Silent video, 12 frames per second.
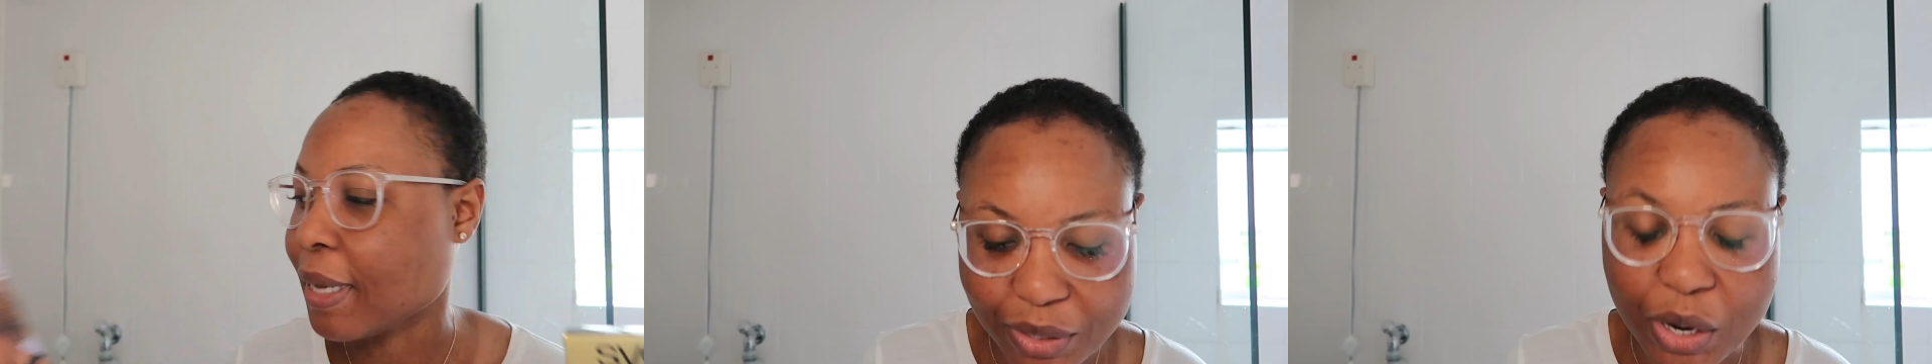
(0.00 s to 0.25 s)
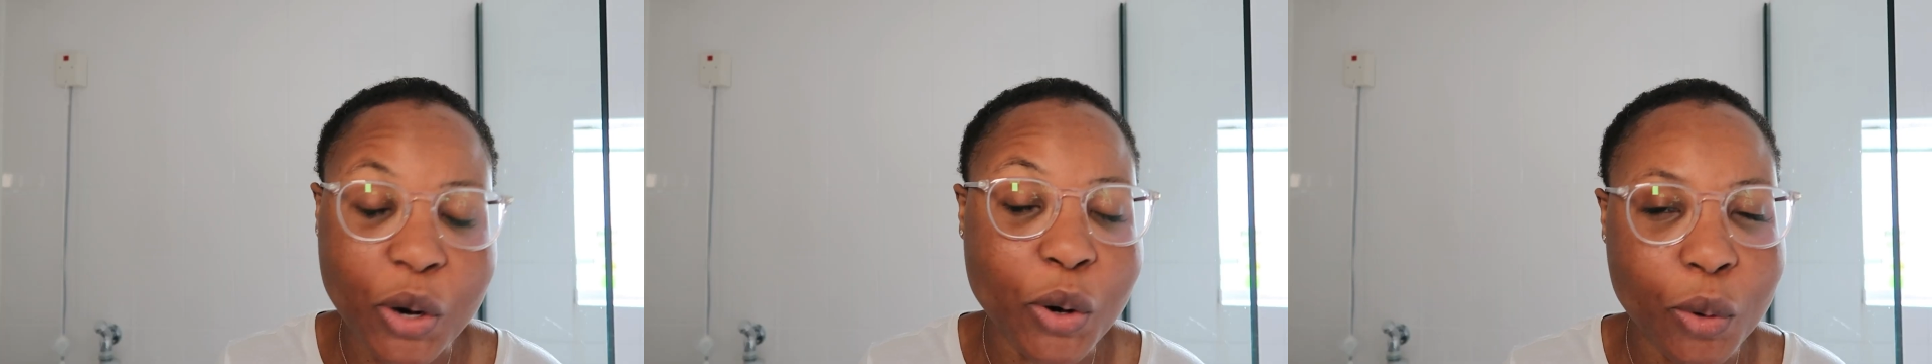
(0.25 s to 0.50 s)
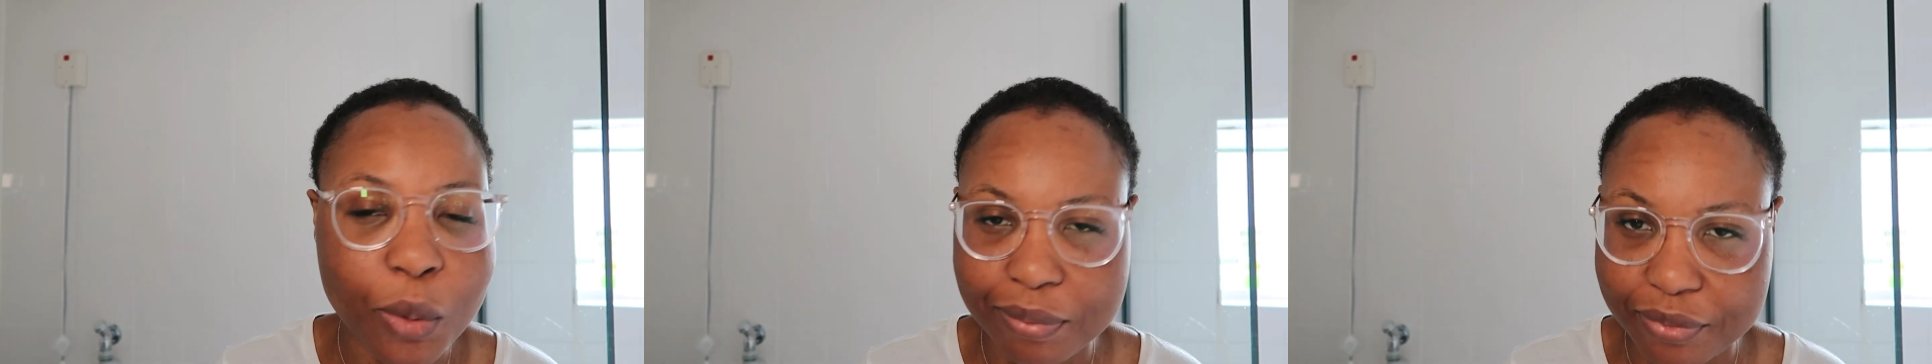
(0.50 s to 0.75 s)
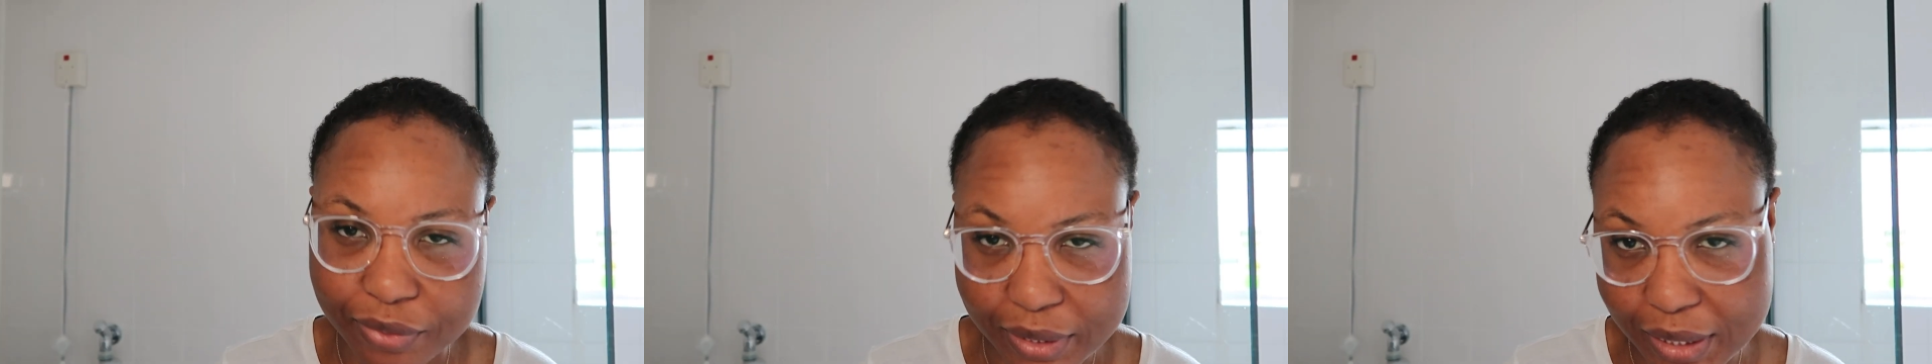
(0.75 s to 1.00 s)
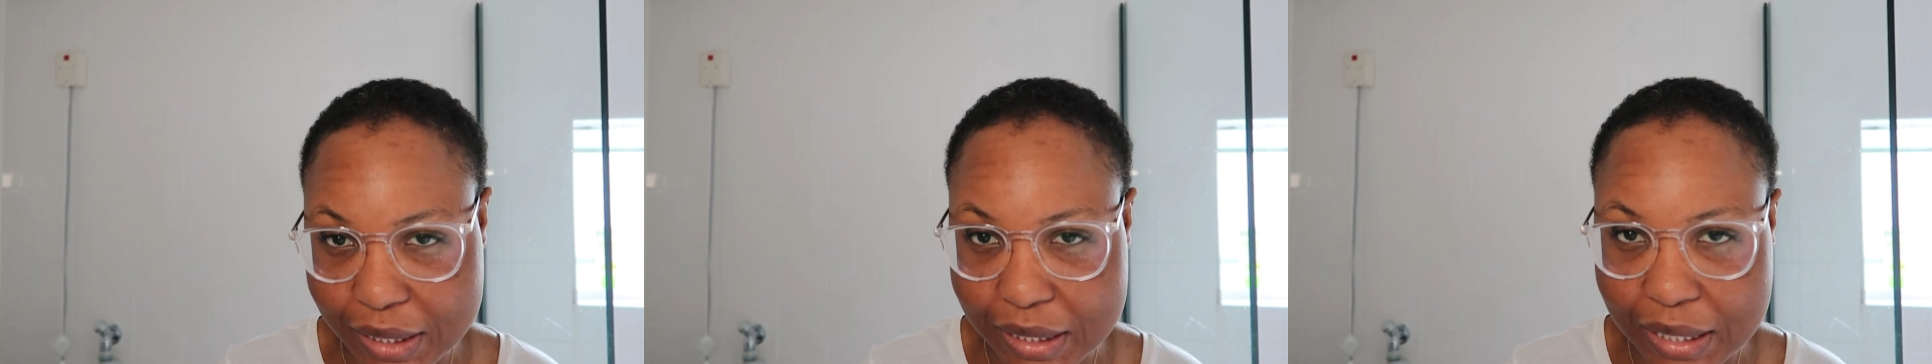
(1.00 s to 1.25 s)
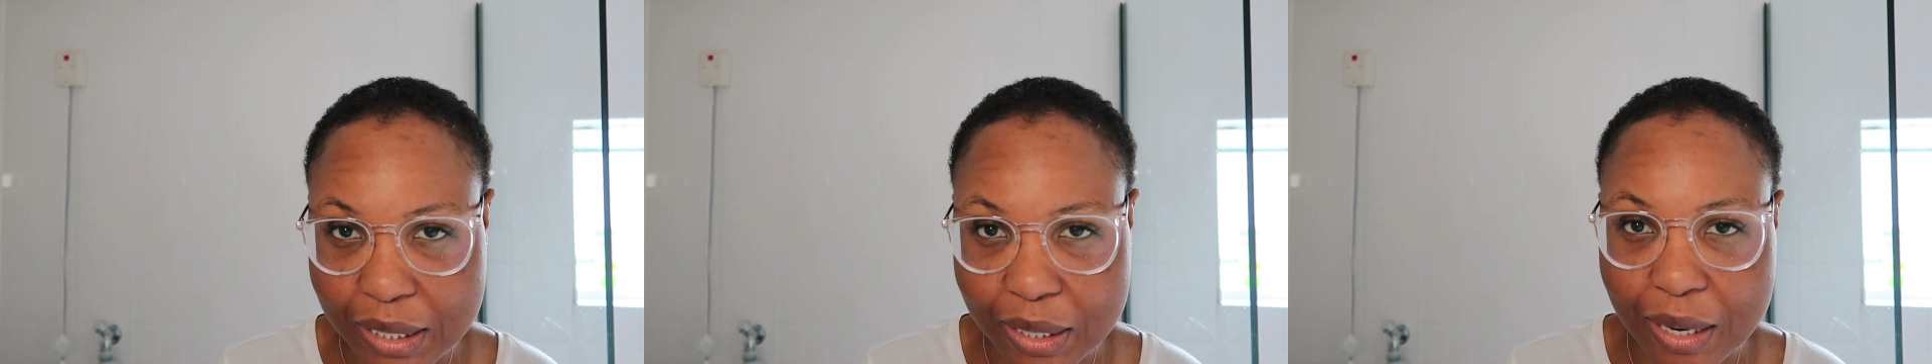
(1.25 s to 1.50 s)

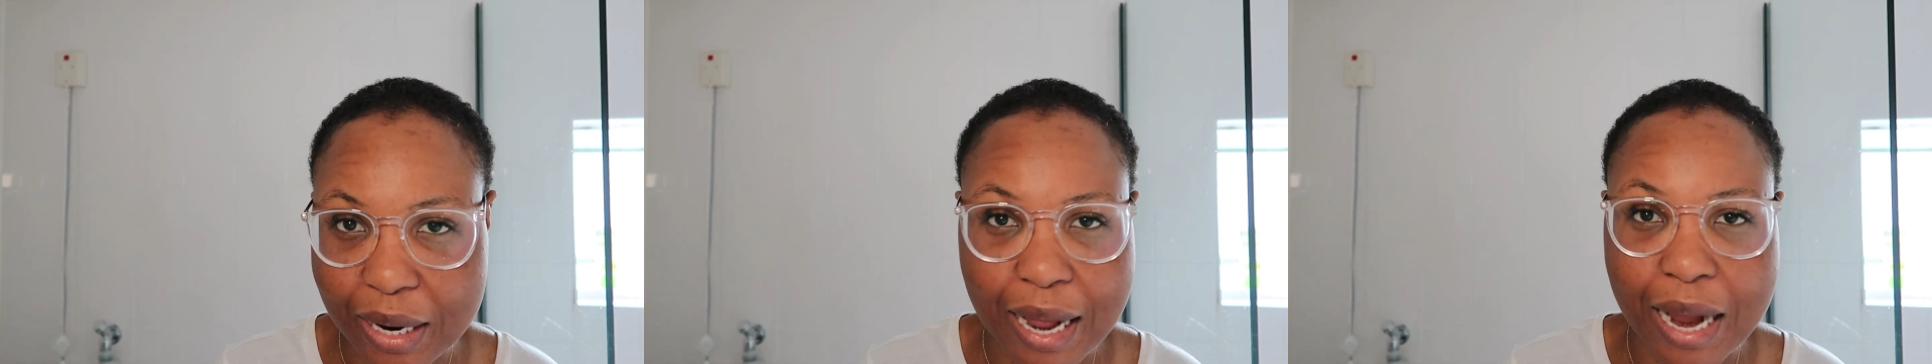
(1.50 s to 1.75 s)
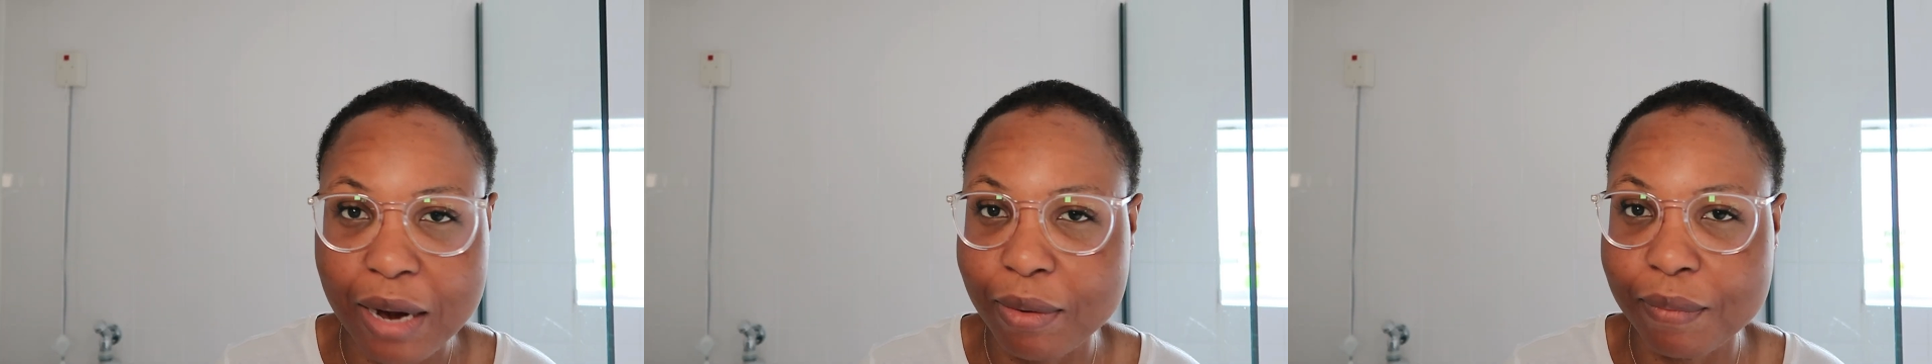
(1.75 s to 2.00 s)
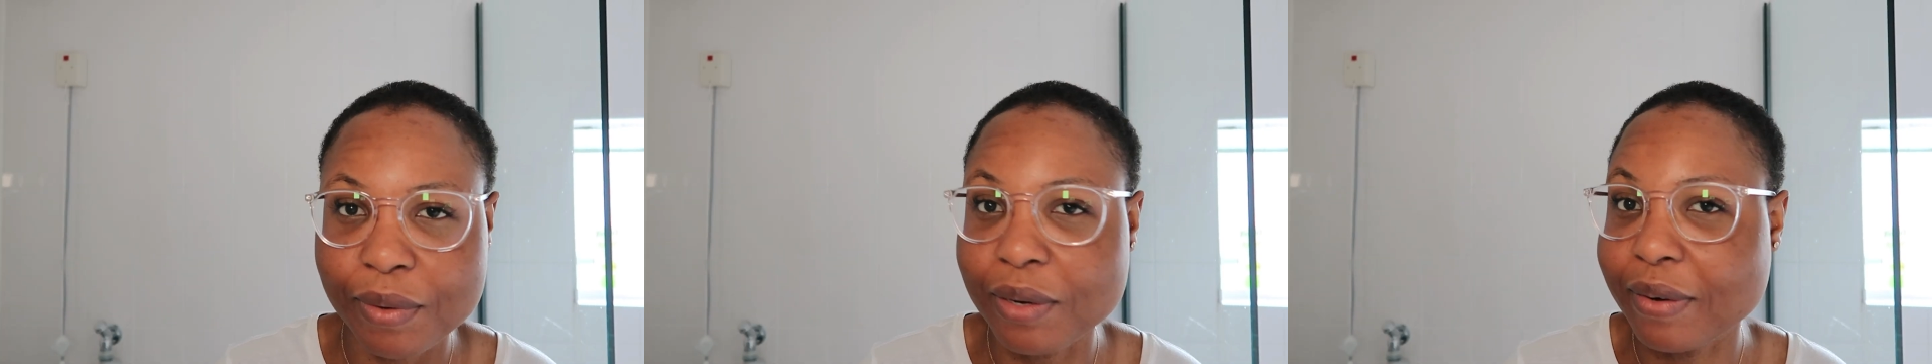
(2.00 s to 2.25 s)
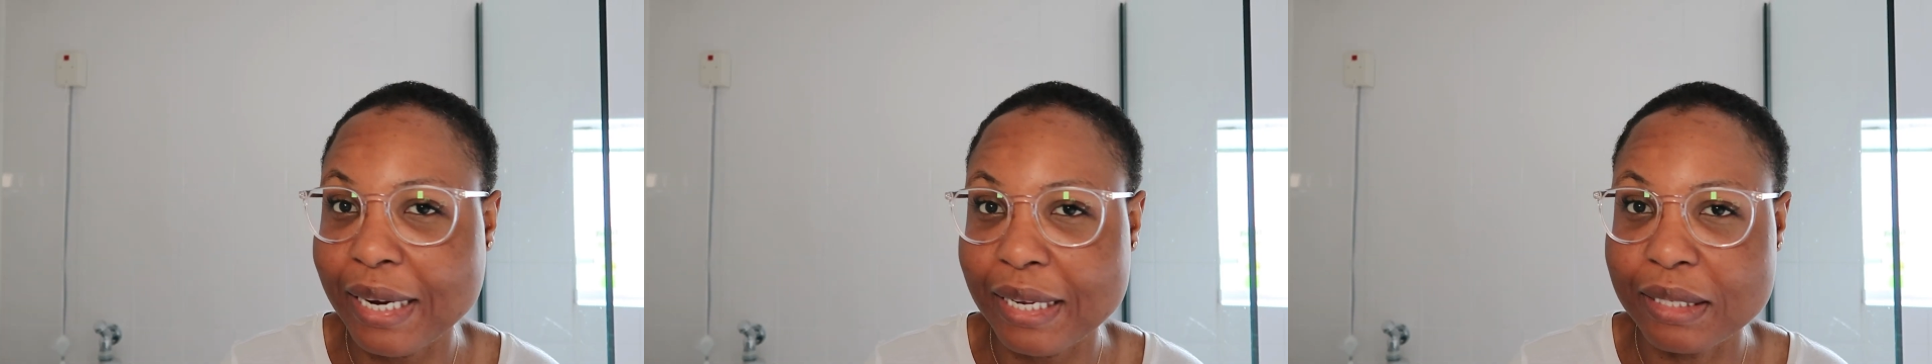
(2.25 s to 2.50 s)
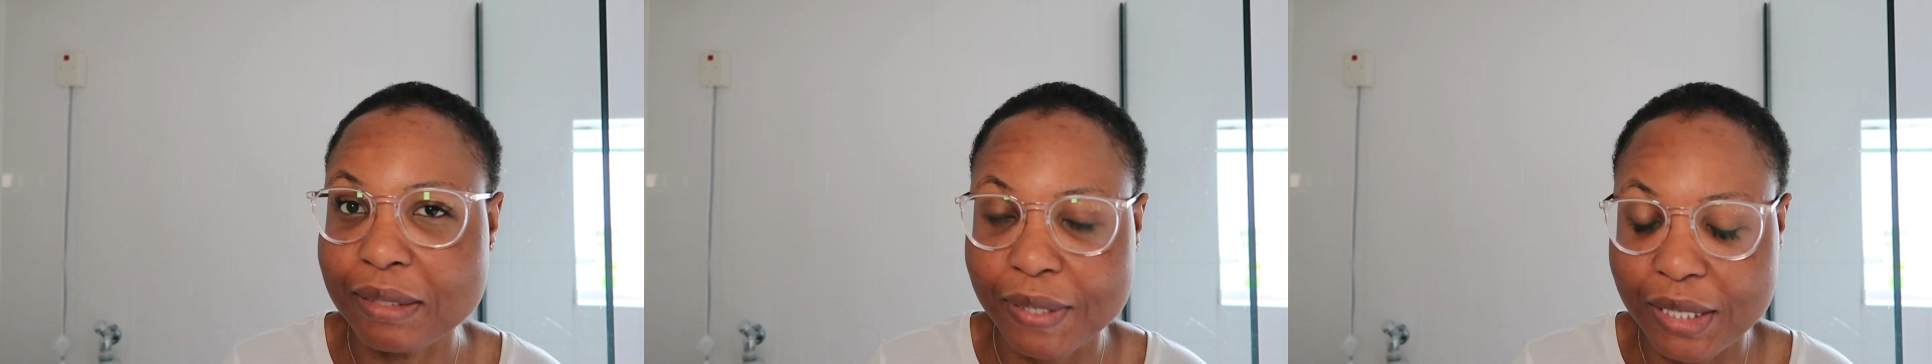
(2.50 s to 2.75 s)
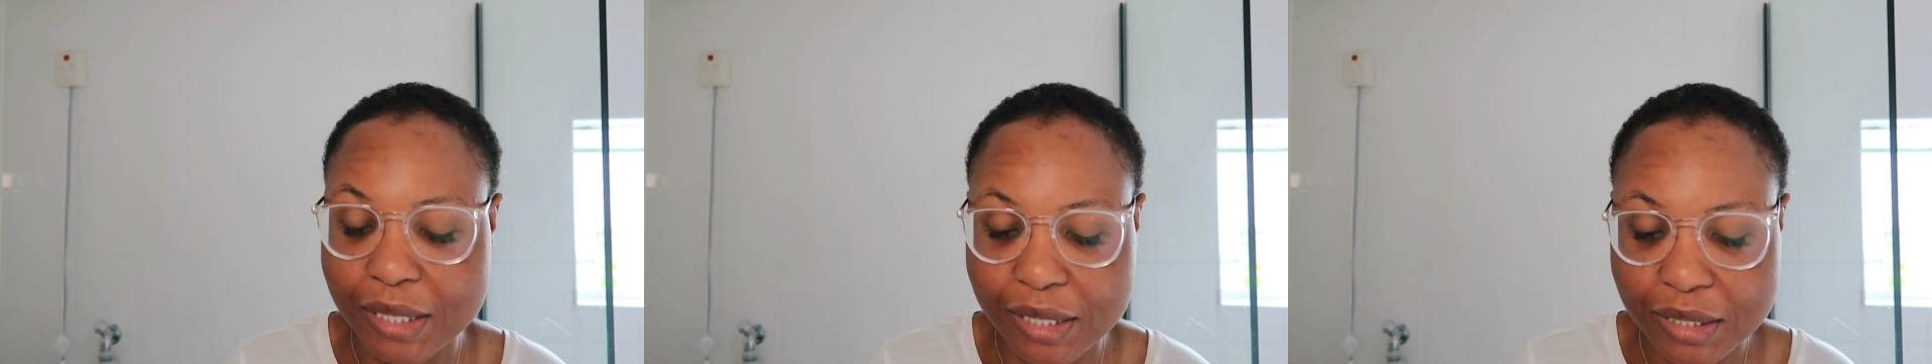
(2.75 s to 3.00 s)
Hopefully I don't regret
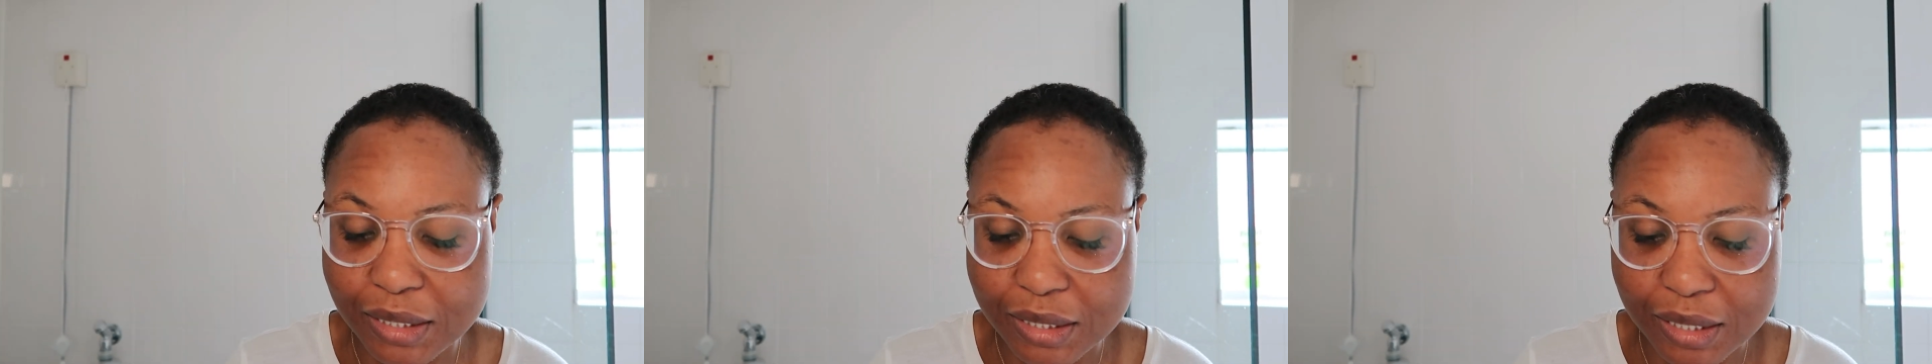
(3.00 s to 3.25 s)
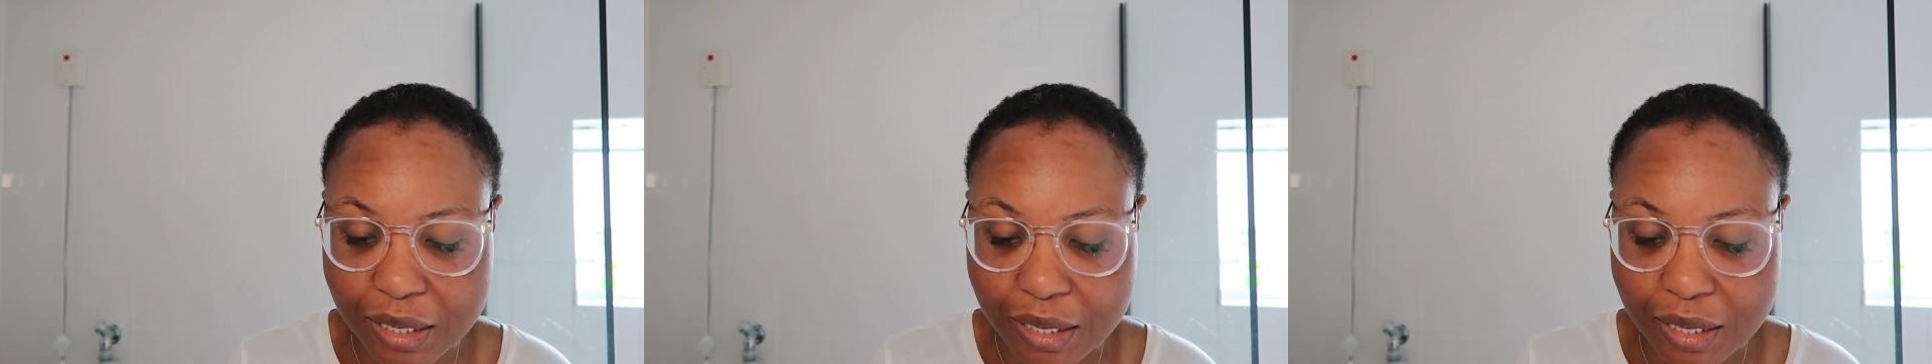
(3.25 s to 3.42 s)
doing this.